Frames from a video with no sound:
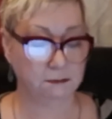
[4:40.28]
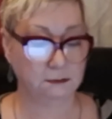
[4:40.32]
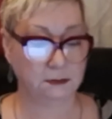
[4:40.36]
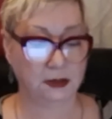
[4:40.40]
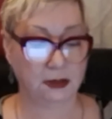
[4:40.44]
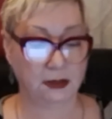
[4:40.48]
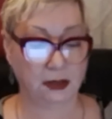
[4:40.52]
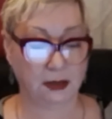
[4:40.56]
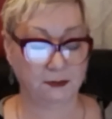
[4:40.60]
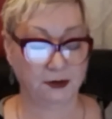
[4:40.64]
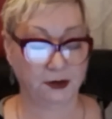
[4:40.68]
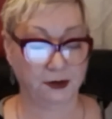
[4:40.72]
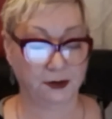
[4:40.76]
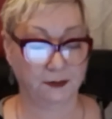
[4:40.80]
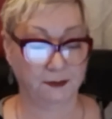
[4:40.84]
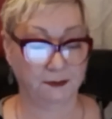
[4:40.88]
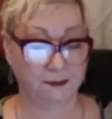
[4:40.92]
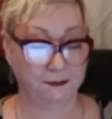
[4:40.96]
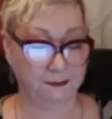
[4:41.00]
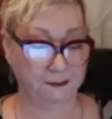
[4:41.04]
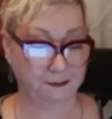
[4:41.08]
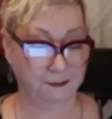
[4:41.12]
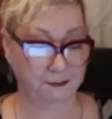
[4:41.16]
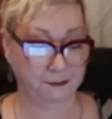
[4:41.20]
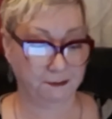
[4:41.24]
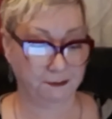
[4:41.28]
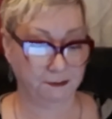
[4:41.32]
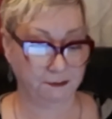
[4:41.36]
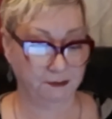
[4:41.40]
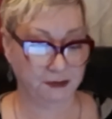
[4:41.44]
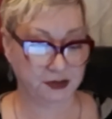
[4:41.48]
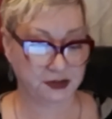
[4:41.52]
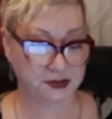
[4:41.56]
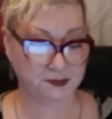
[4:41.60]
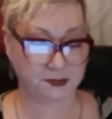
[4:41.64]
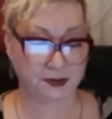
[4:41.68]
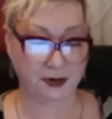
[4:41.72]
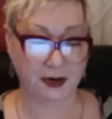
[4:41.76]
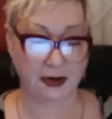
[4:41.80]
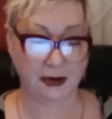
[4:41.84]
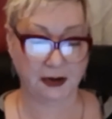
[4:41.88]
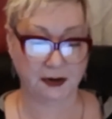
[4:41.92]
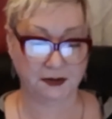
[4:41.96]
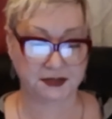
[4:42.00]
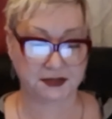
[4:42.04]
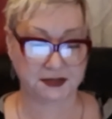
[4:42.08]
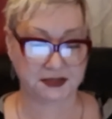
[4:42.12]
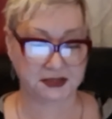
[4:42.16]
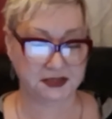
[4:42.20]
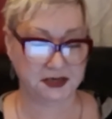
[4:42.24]
to
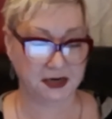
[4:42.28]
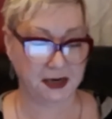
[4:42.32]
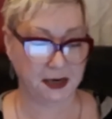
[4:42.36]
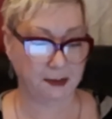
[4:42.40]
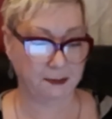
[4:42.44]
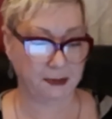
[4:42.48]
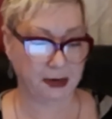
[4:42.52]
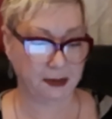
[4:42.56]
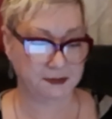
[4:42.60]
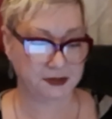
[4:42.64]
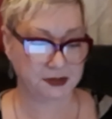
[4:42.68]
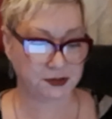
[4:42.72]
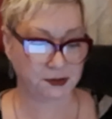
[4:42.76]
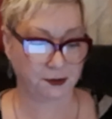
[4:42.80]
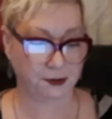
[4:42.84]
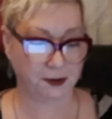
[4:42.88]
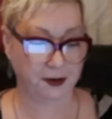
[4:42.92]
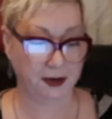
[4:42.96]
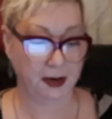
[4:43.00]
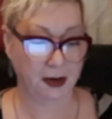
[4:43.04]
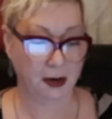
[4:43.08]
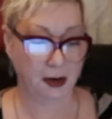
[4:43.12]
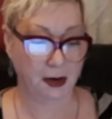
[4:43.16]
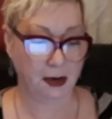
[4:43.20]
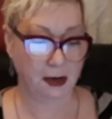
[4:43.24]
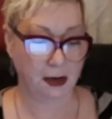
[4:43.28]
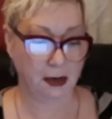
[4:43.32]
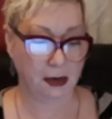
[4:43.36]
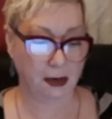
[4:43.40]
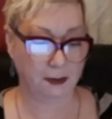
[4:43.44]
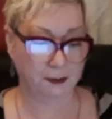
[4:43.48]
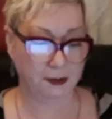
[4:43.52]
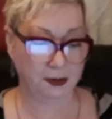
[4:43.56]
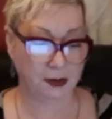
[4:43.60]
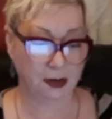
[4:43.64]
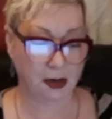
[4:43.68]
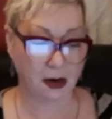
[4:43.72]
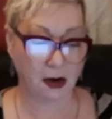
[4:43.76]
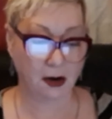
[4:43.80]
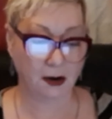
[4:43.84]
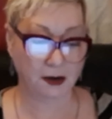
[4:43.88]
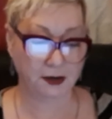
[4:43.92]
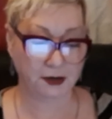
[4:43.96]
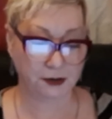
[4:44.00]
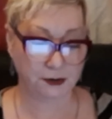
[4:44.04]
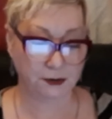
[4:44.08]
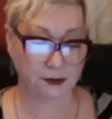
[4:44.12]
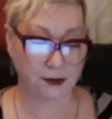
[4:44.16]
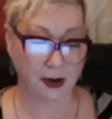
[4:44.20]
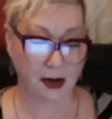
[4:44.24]
mispronounce his name, I'm sorry.
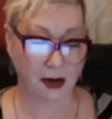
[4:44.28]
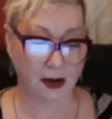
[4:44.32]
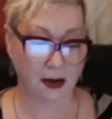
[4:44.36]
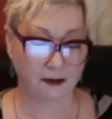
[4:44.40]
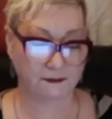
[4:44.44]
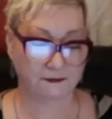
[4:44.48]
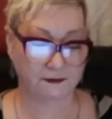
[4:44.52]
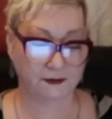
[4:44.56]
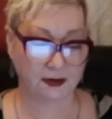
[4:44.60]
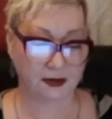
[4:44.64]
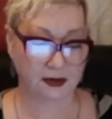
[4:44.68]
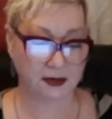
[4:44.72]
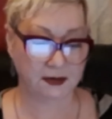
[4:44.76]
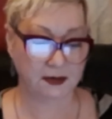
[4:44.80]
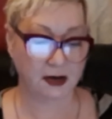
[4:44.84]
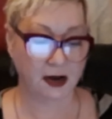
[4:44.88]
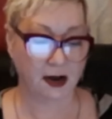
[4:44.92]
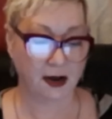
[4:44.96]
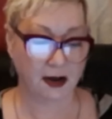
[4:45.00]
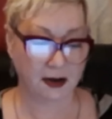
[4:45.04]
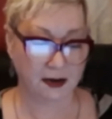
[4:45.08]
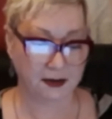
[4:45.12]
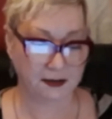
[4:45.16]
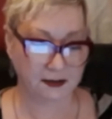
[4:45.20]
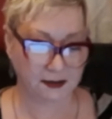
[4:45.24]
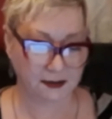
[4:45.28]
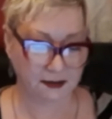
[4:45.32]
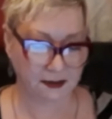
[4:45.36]
Abelardo Avellaneda